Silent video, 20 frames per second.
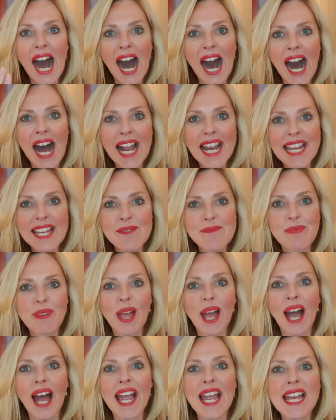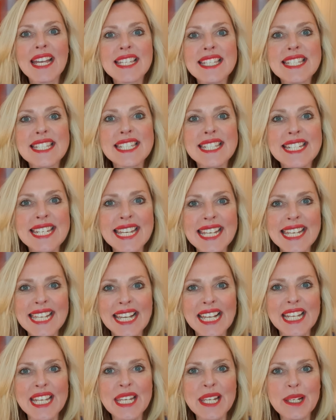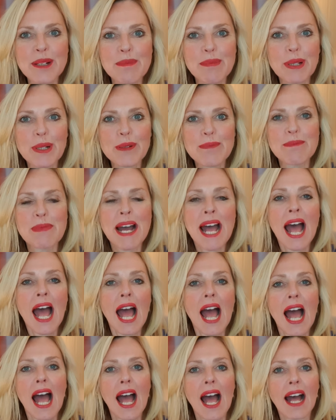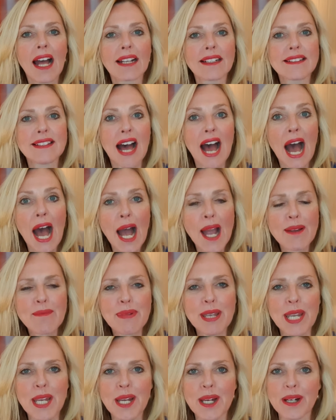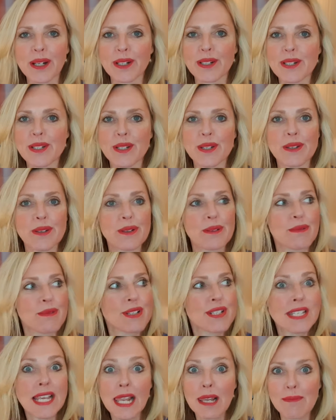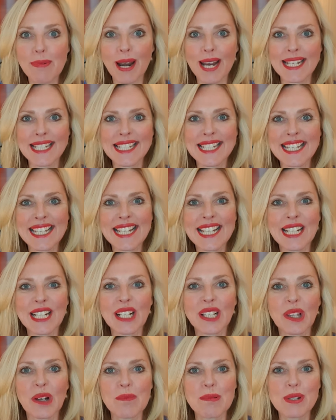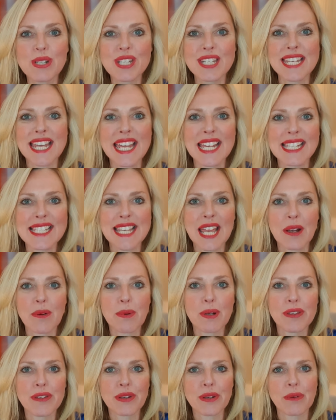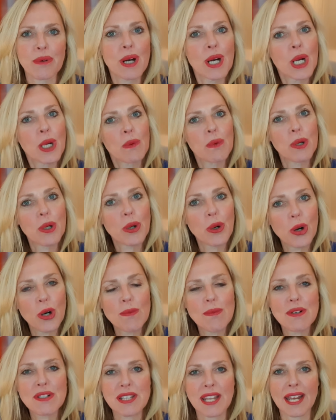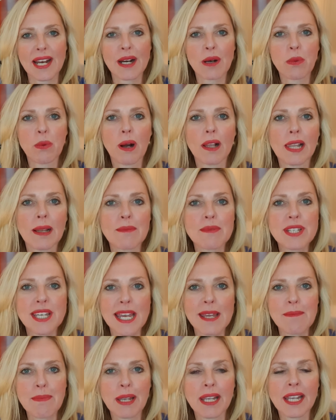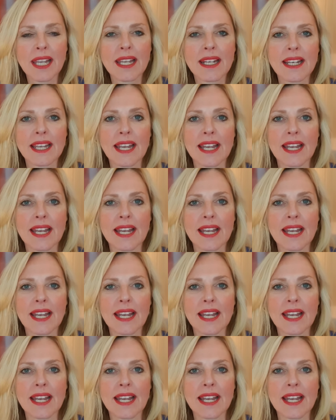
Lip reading: Hi, it's Nienke Bloem, and I'm here to celebrate Global CX Day with you. We're almost there while I'm taping it.